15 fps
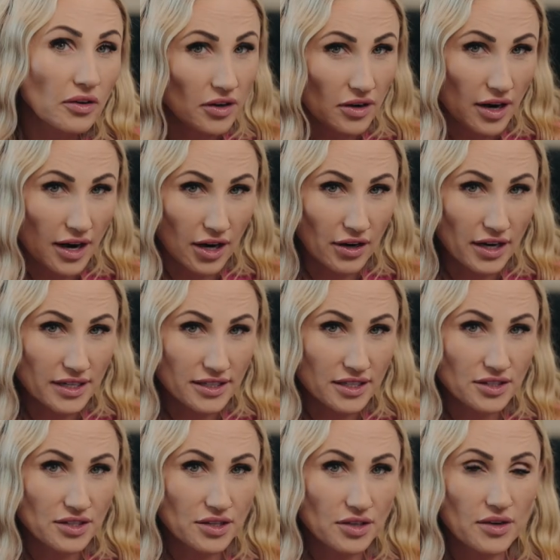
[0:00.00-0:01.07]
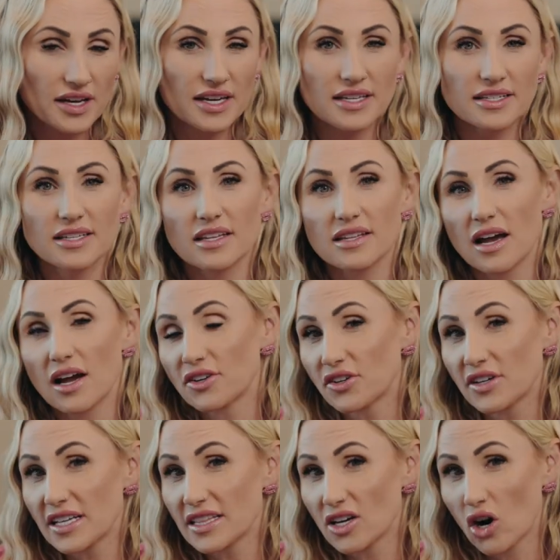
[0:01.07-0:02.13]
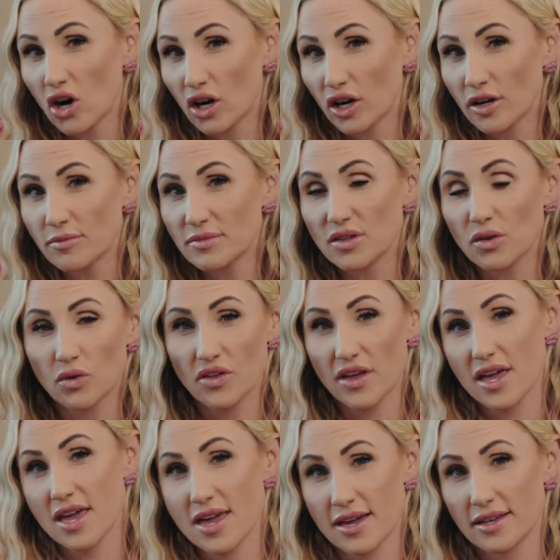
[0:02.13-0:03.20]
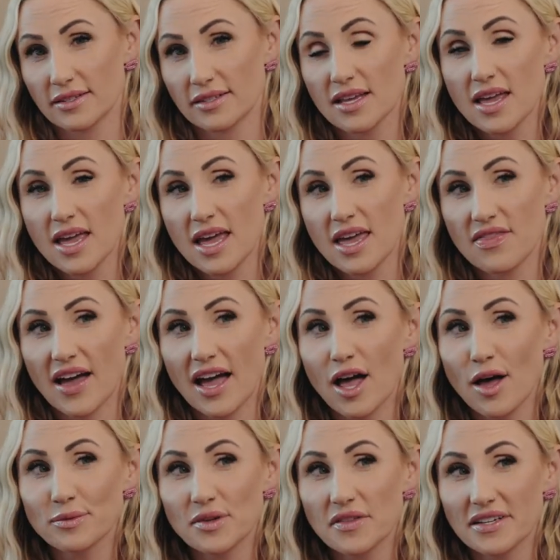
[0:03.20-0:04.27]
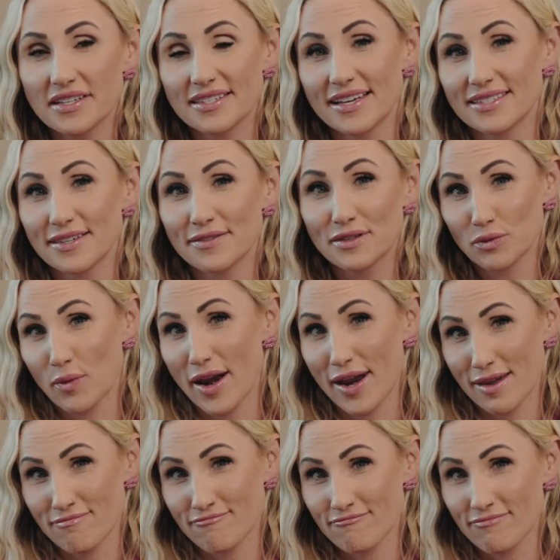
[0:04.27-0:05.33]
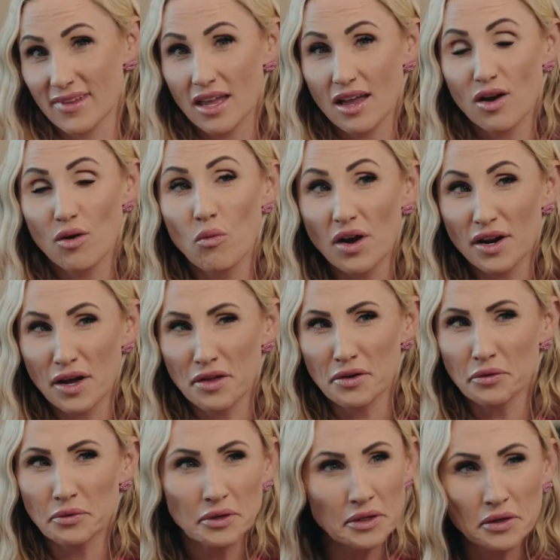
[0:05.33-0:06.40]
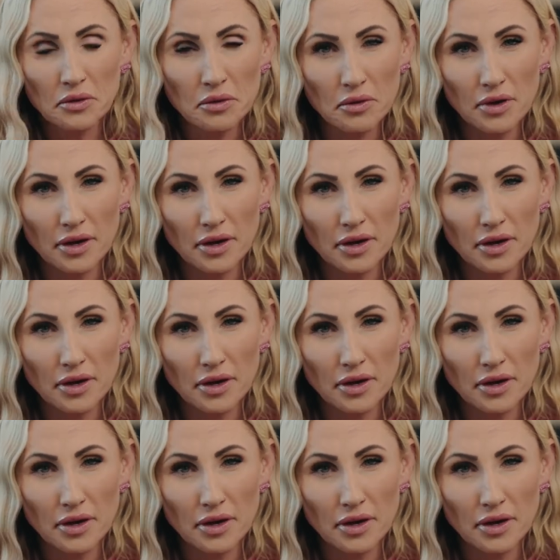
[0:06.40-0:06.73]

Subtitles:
area to do is underneath the arms or the hands, and that helps with excessive sweating. One other really cool